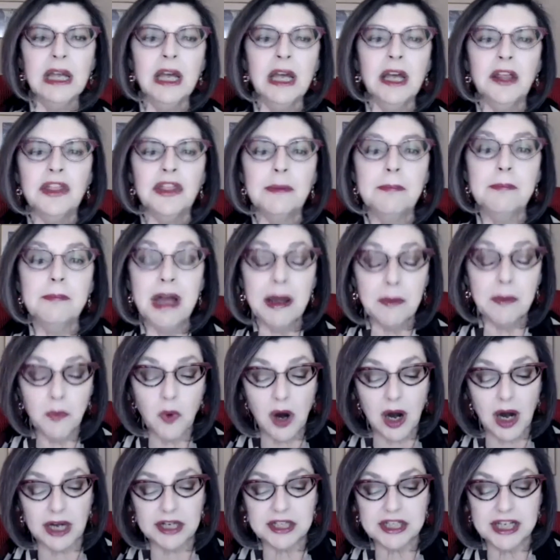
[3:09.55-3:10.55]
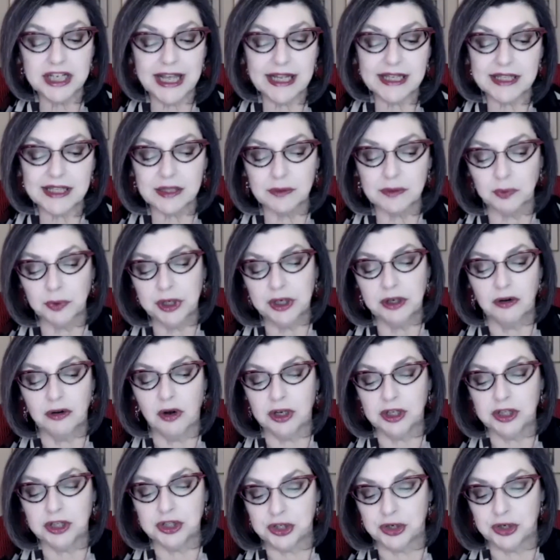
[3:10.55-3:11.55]
The memoir takes the reader on
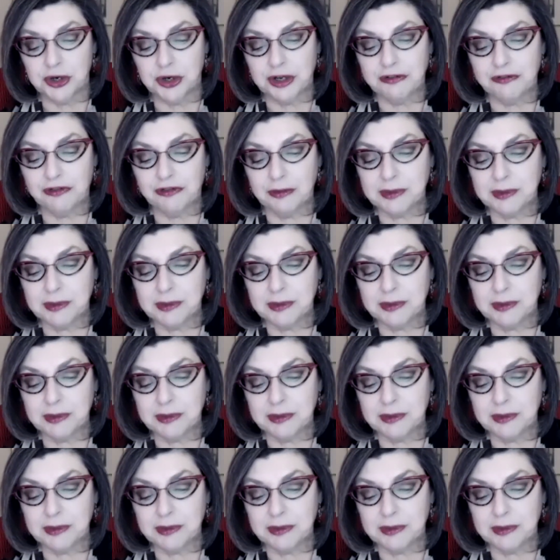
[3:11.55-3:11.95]
a journey from